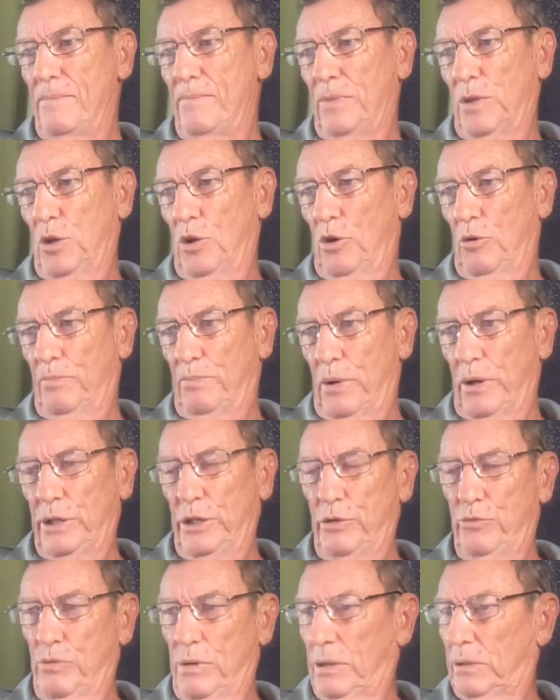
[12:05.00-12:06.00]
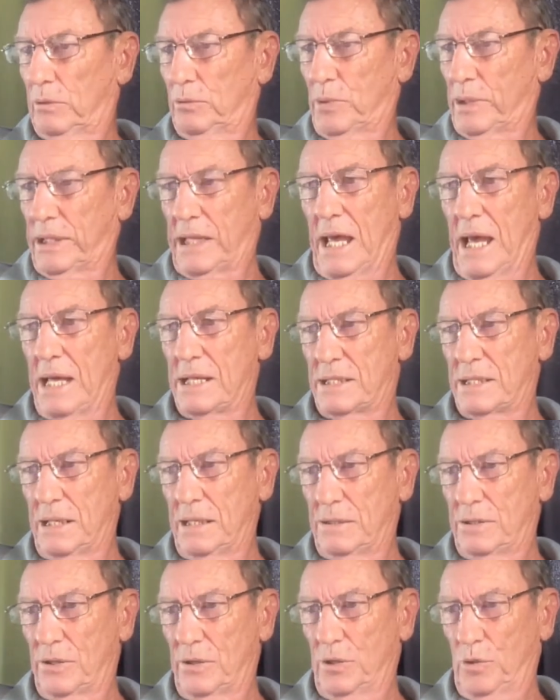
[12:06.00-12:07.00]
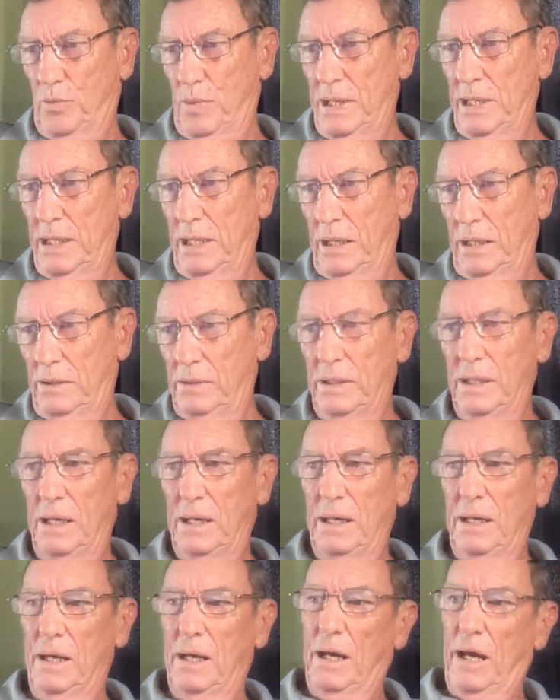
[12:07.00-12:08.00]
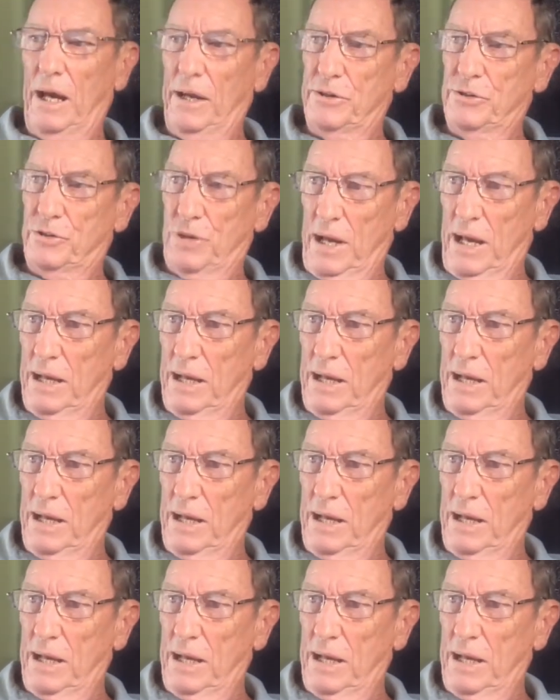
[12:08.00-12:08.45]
your body riddled with cancer, to the window, and